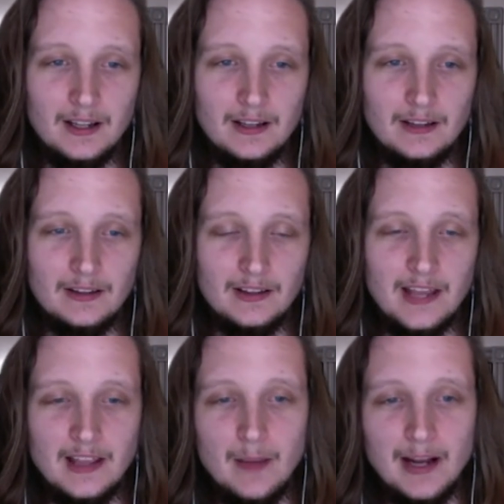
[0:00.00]

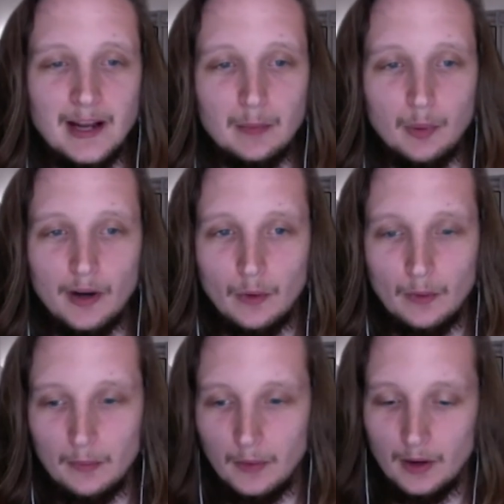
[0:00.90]
they make a point at
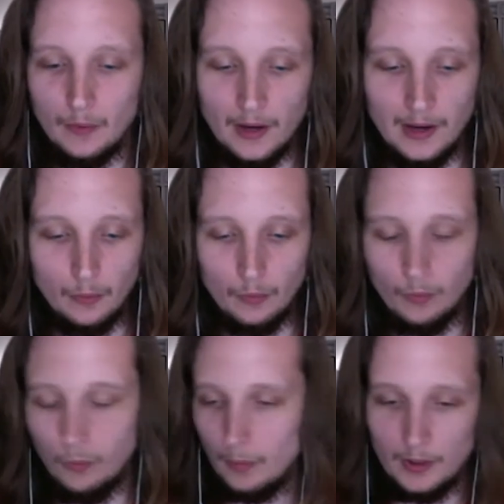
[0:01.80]

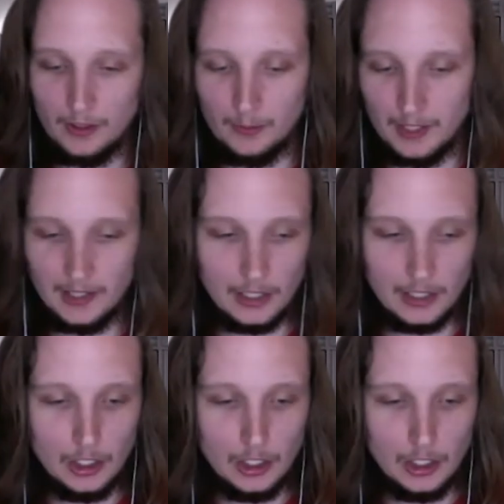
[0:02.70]
one point to be like,